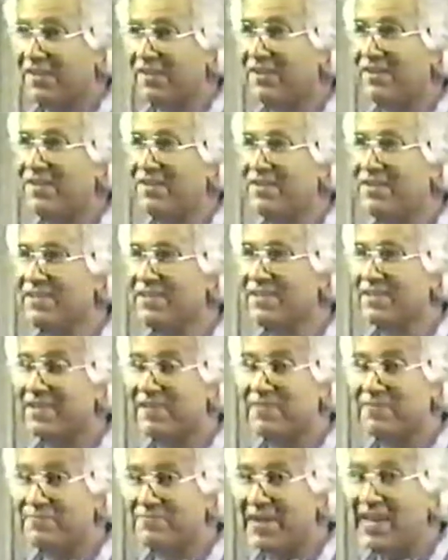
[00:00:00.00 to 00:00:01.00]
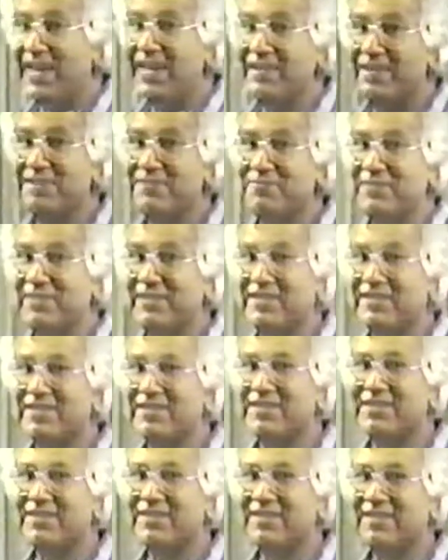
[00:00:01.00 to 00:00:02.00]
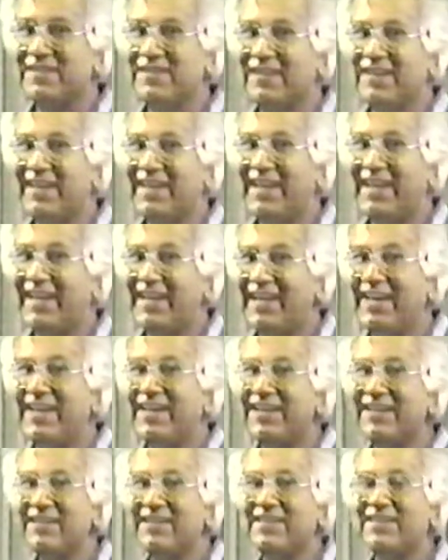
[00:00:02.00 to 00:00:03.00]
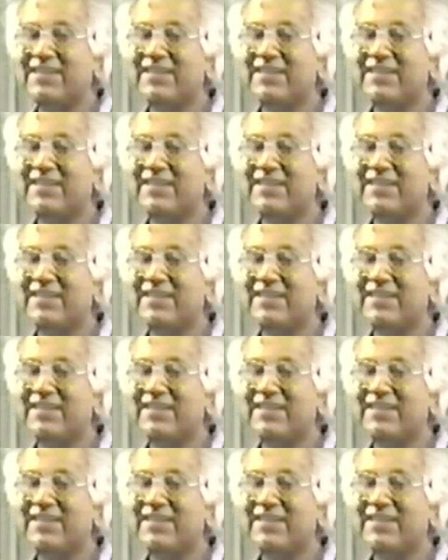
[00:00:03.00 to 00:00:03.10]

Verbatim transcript: all the commandments and